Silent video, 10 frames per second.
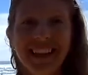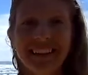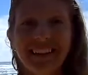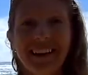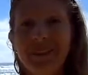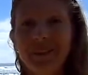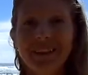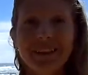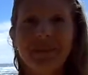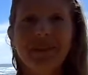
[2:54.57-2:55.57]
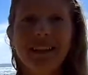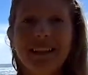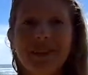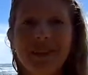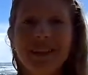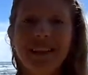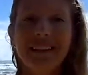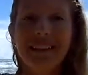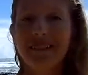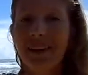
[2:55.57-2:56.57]
you know, and if you're someone that's ever done
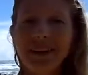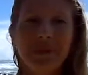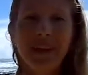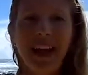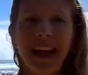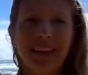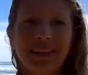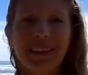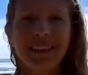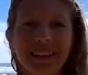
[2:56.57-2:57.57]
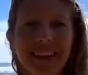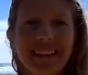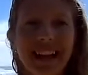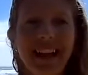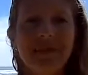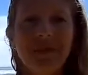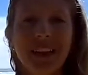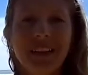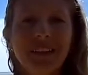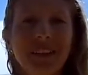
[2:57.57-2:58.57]
like Facebook ads or anything like that,
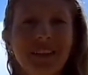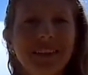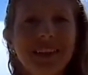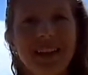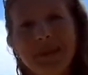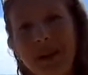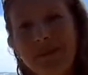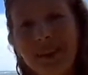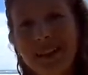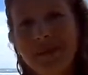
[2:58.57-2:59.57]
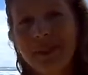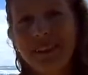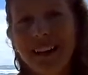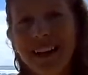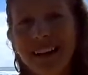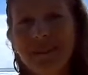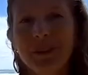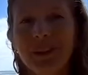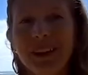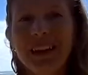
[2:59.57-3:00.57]
you know, you gotta pay Facebook, right? If
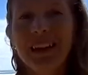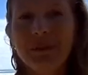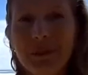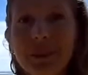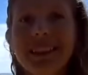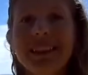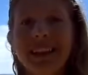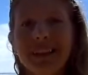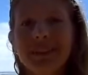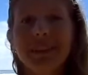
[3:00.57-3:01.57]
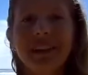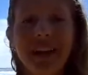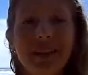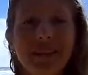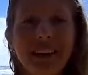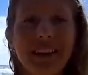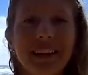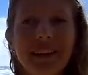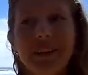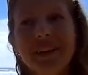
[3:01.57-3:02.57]
you wanna really get your reach out there, you